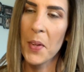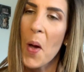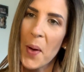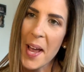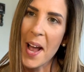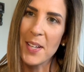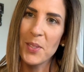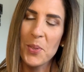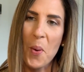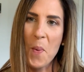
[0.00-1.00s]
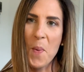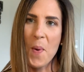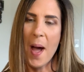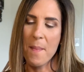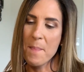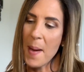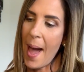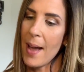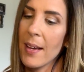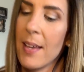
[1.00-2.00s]
Okay guys, so I'm
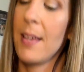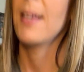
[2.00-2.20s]
back.